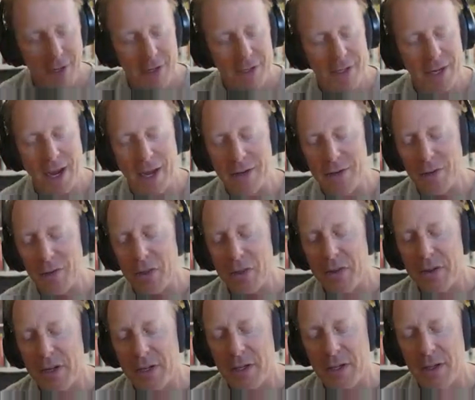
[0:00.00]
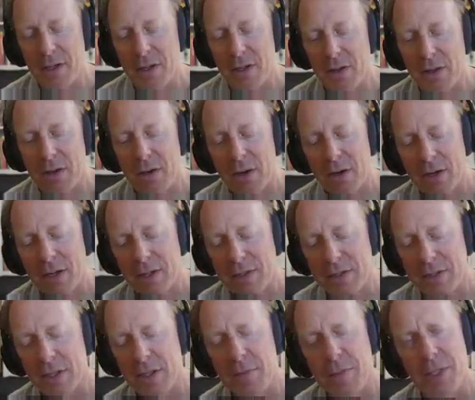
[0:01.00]
Yeah, I don't think there is
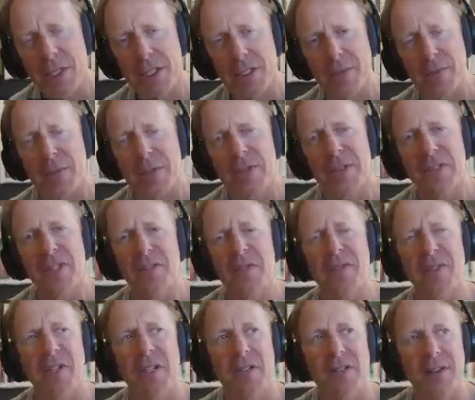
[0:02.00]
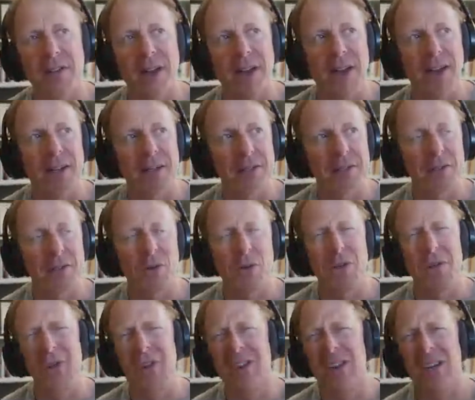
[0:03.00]
going to be a specific test or
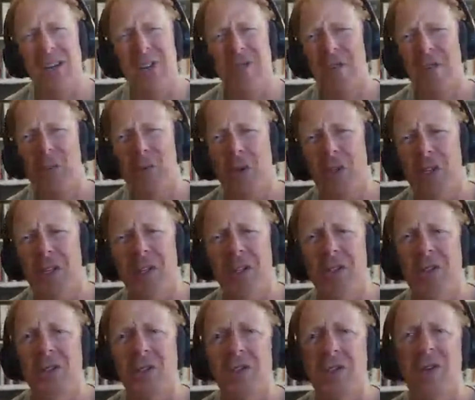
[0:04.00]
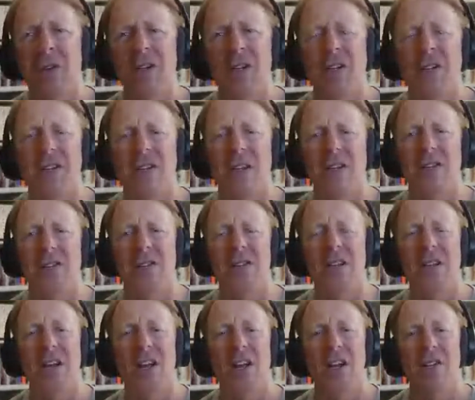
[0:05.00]
even kind of a really good surrogate test
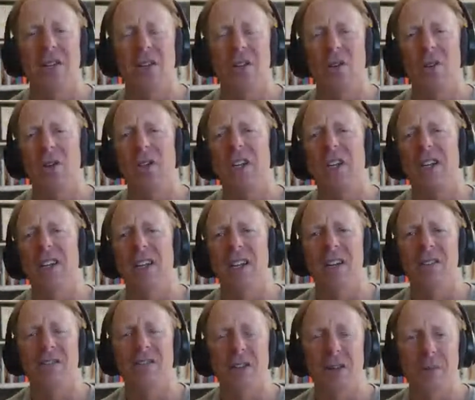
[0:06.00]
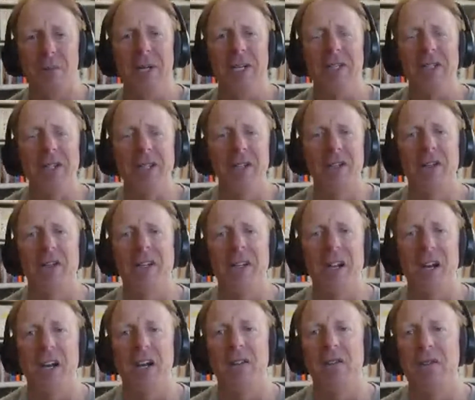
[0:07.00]
to look at inflammation in your
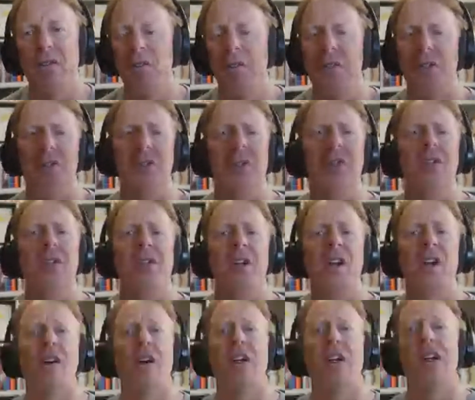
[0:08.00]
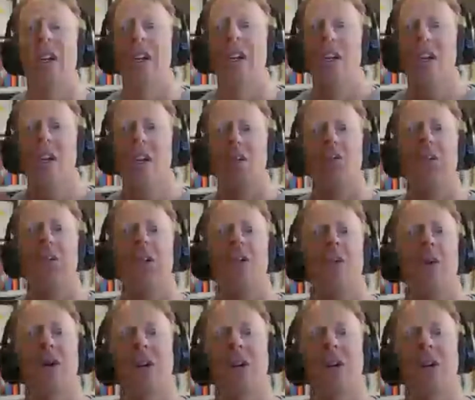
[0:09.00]
gut from just generic blood work.